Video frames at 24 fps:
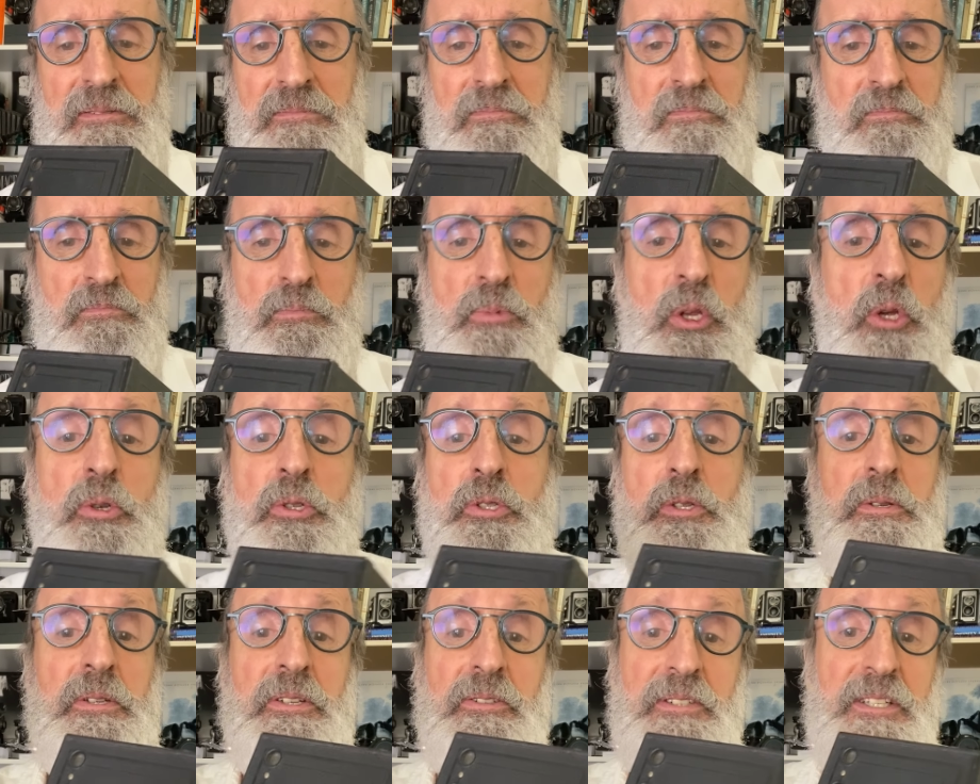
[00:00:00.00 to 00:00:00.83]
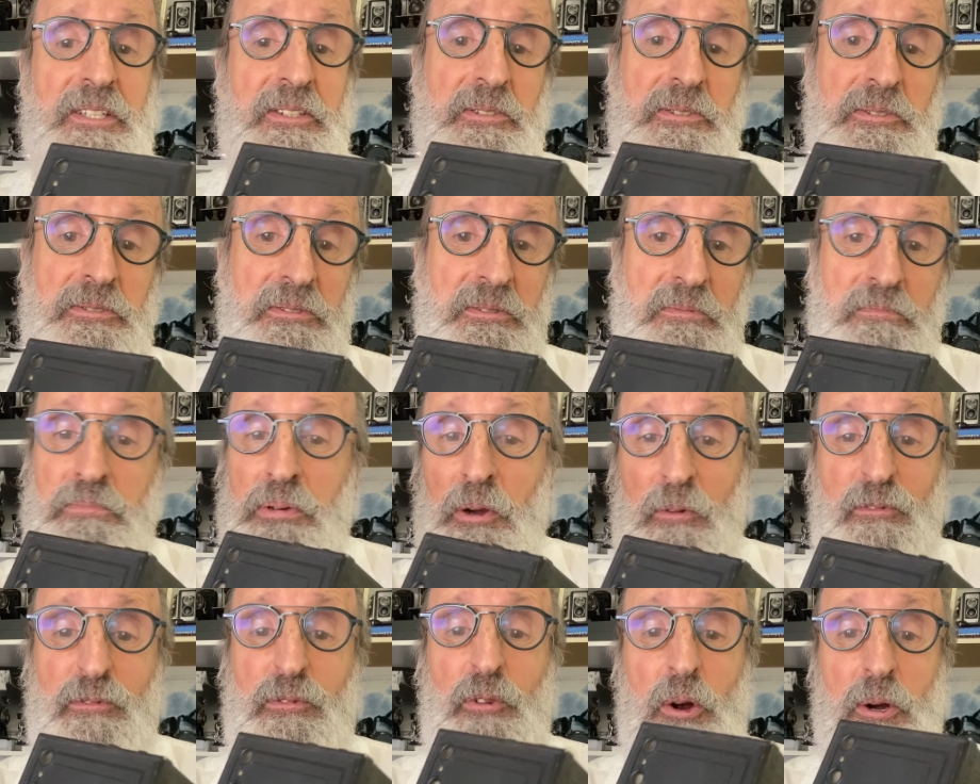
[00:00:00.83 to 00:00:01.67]
musical
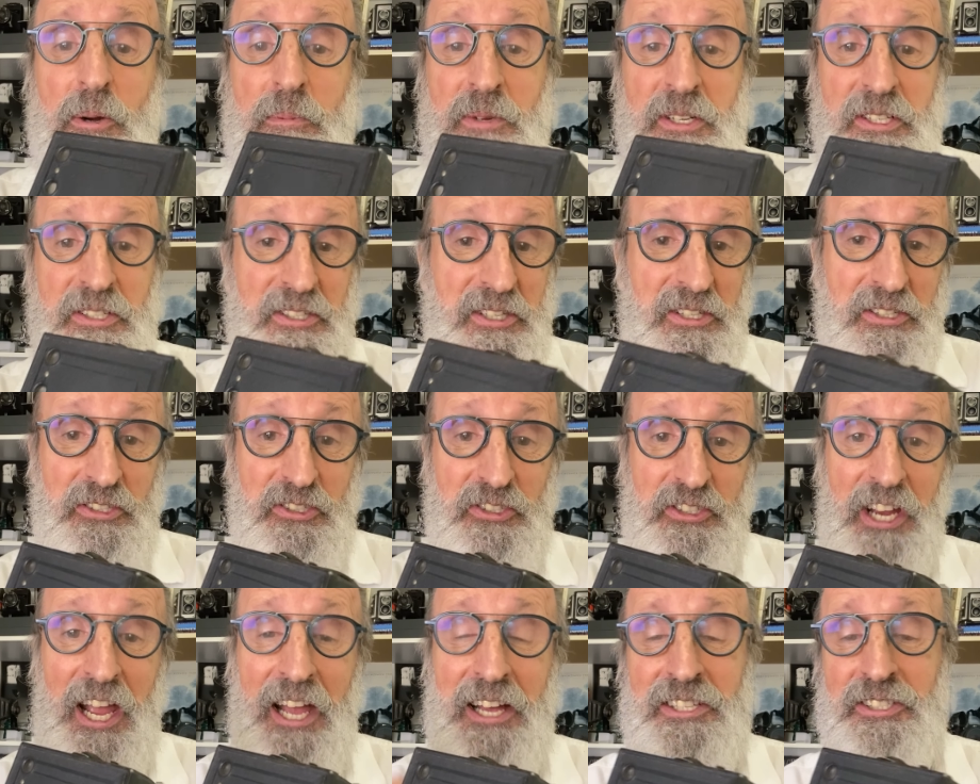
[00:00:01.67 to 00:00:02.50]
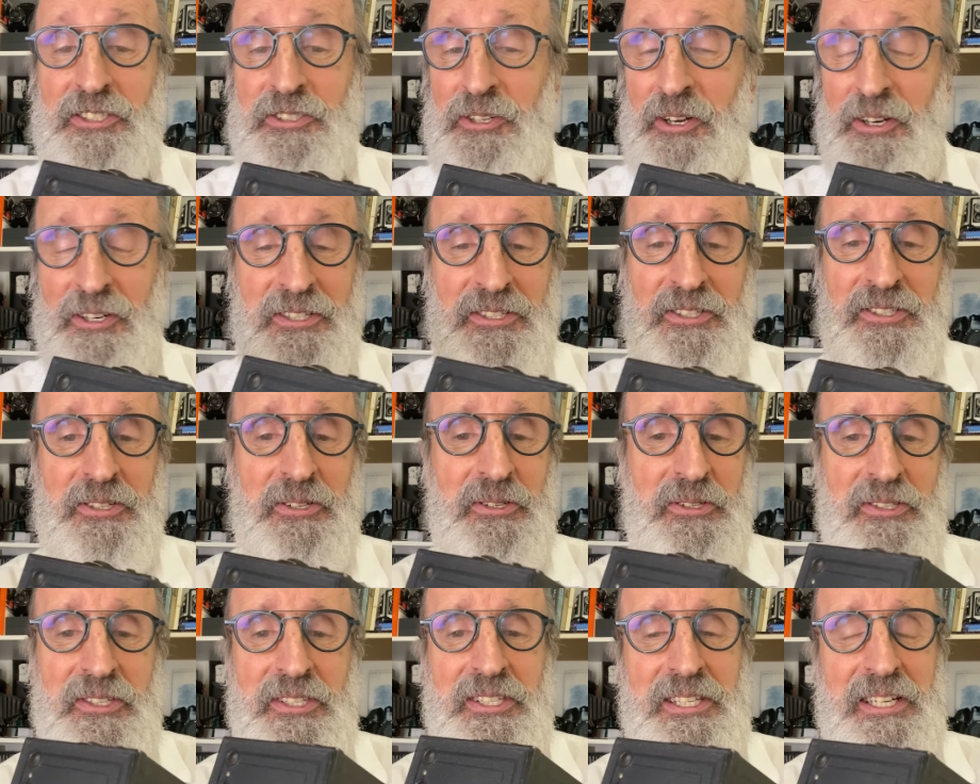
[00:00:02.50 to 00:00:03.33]
performances, jazz
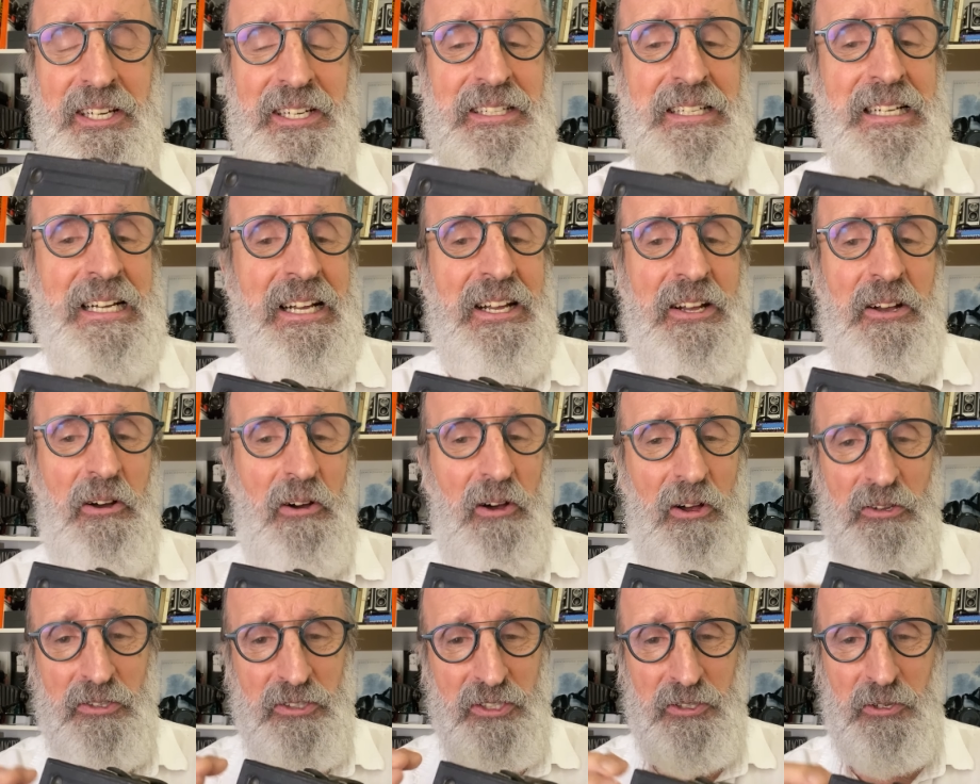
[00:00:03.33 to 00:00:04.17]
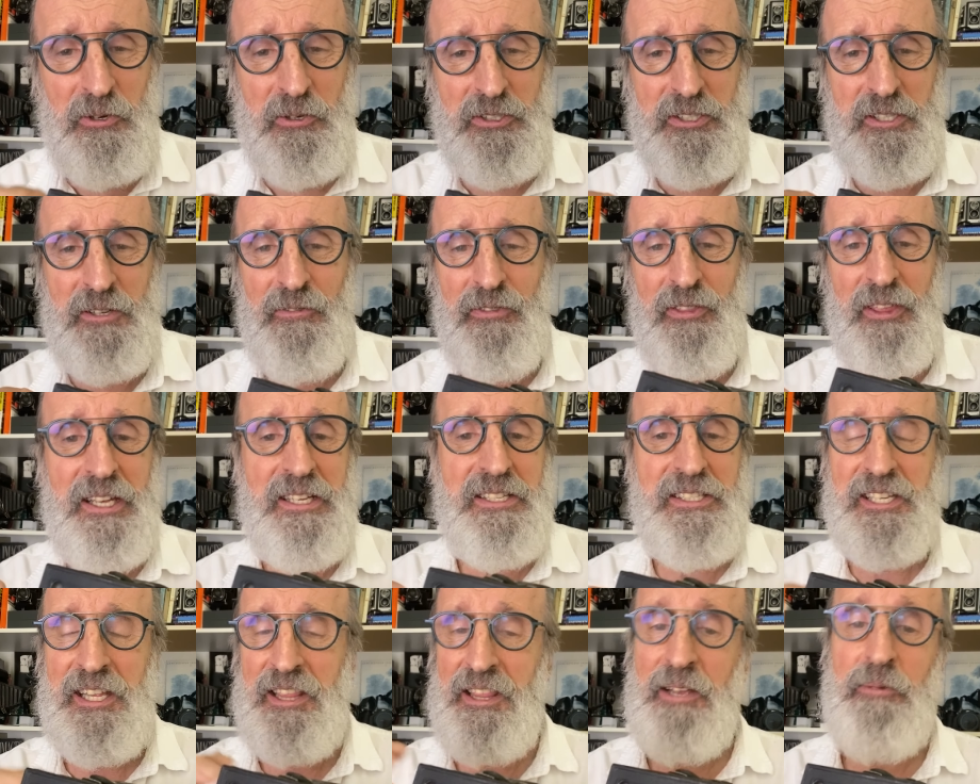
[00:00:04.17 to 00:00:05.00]
concerts, all sorts of
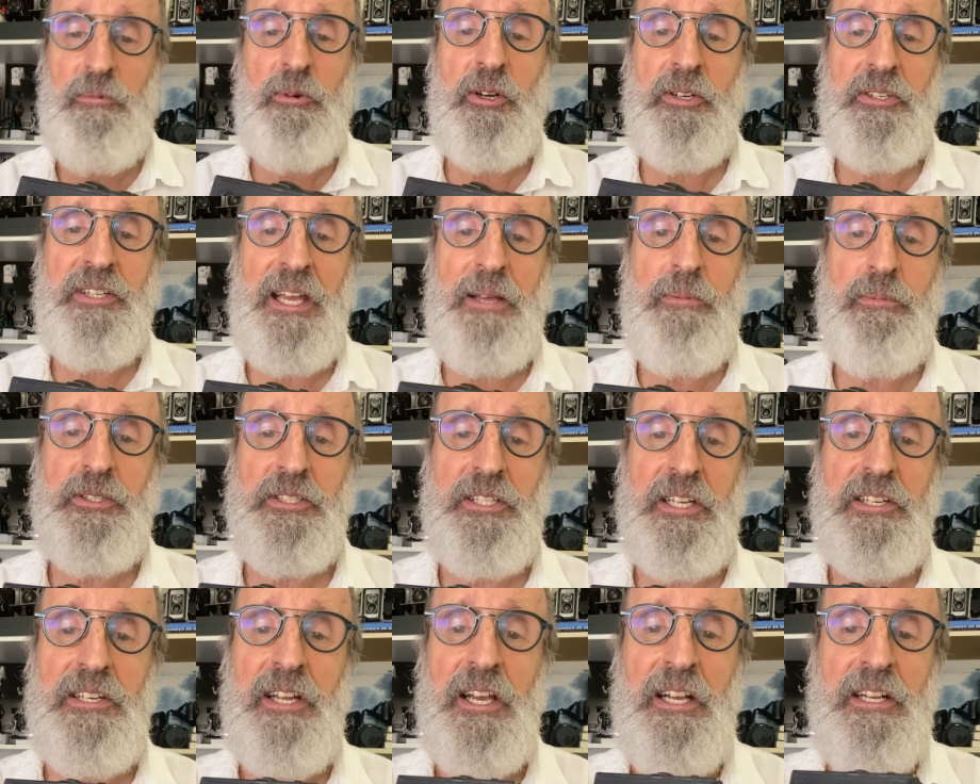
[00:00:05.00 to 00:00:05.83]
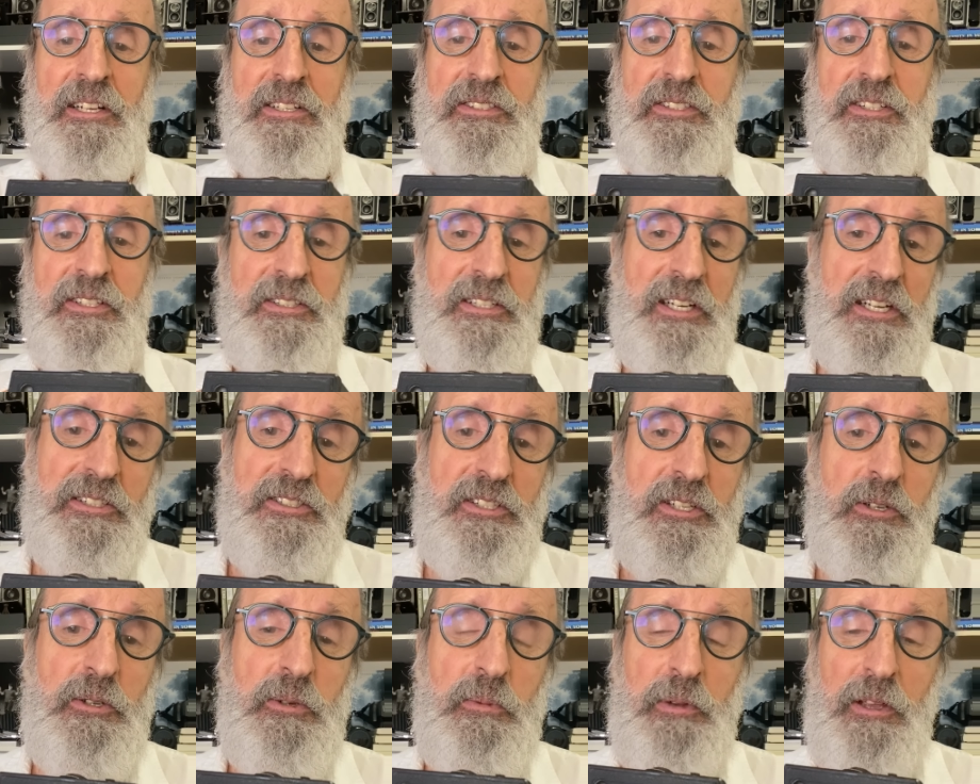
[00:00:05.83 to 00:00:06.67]
things that they weren't able to
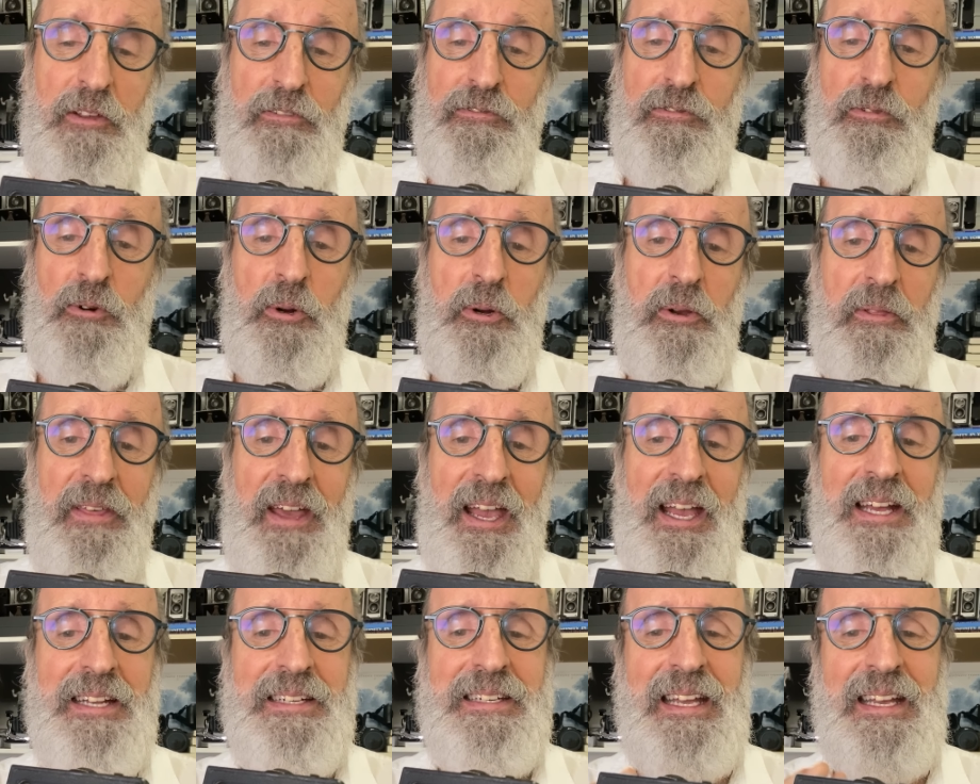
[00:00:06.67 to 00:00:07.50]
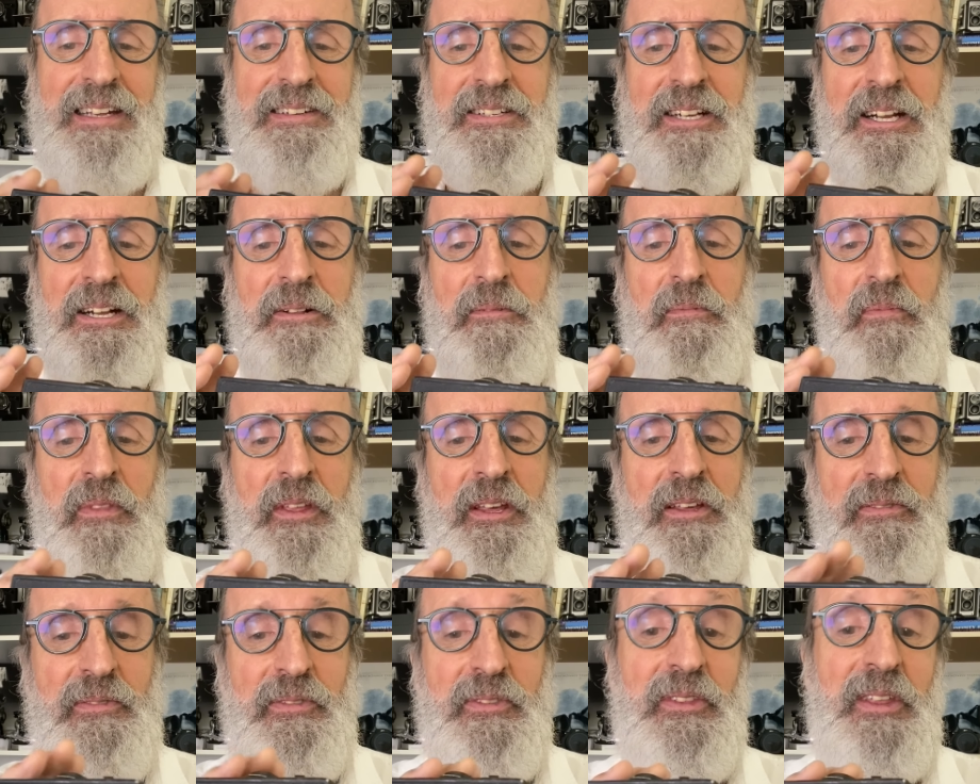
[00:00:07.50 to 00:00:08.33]
do before that. And
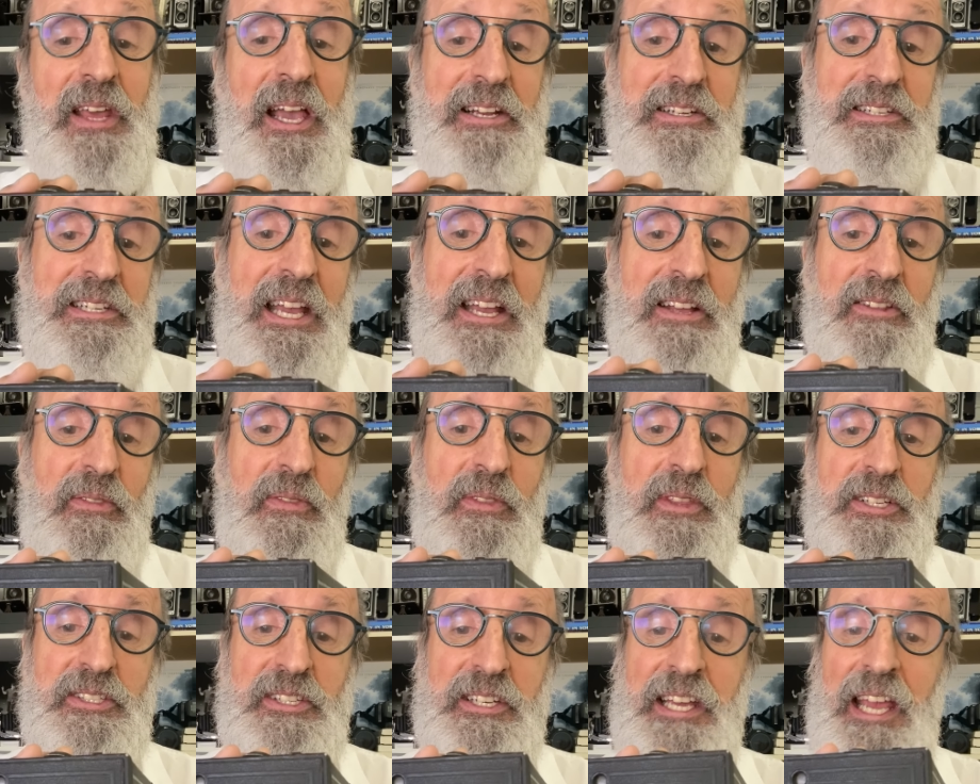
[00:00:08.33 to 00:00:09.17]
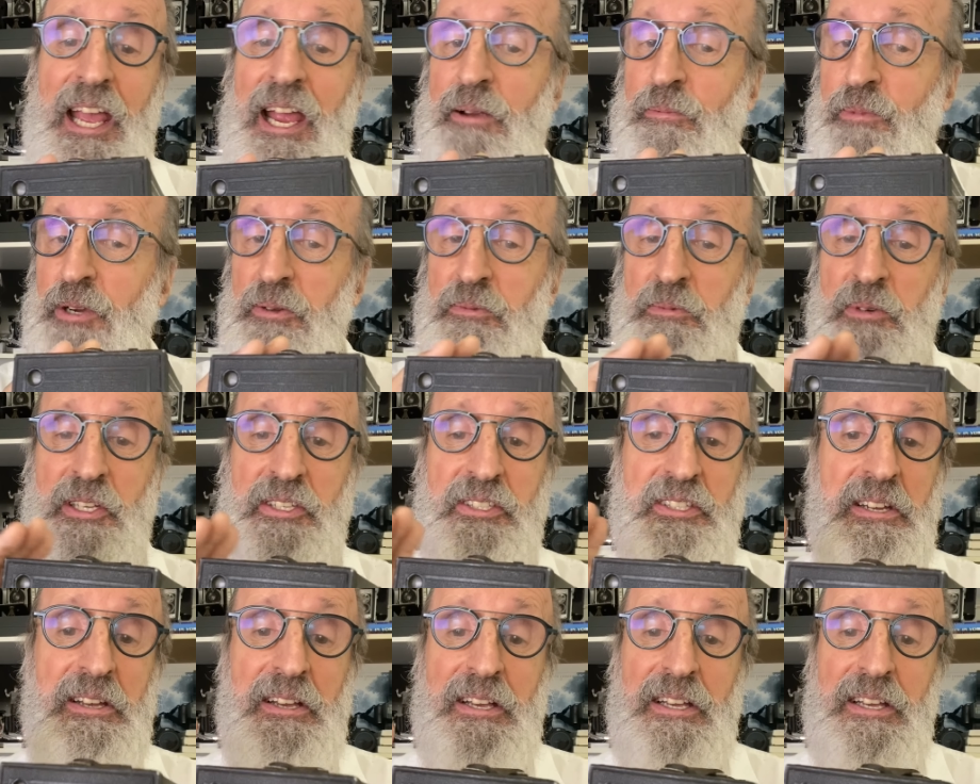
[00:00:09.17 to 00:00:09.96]
again, this camera was